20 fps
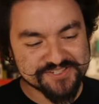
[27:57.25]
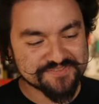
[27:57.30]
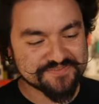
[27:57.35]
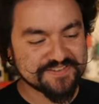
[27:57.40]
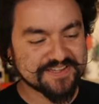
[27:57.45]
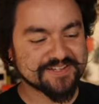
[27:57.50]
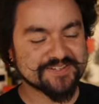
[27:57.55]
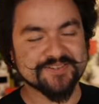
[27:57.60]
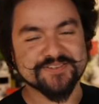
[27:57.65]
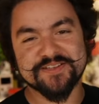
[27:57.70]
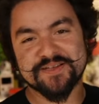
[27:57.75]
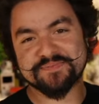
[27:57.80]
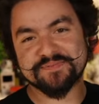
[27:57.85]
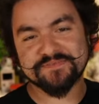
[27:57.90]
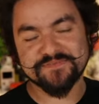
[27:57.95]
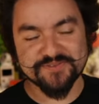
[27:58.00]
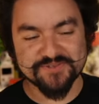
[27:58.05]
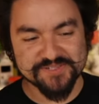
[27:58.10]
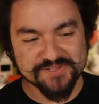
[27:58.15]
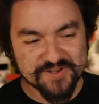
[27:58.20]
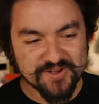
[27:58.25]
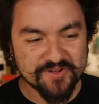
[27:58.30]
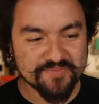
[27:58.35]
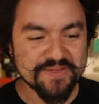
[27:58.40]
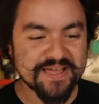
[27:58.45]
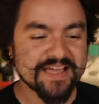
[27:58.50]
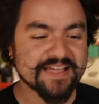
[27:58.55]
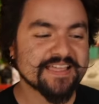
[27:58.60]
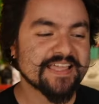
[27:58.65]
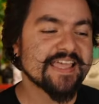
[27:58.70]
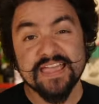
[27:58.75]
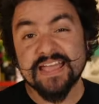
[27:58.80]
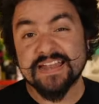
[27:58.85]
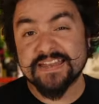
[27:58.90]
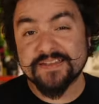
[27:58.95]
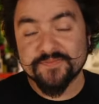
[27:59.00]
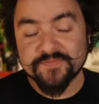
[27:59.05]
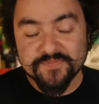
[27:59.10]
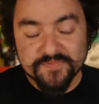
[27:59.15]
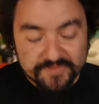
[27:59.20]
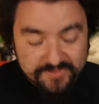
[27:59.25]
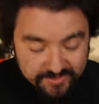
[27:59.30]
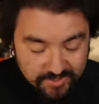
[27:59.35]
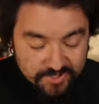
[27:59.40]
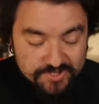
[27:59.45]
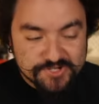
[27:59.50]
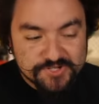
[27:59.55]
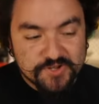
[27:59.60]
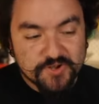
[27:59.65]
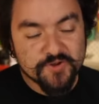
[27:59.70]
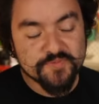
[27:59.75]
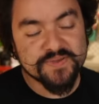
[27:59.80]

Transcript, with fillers: effect on top of use callback. And in larger code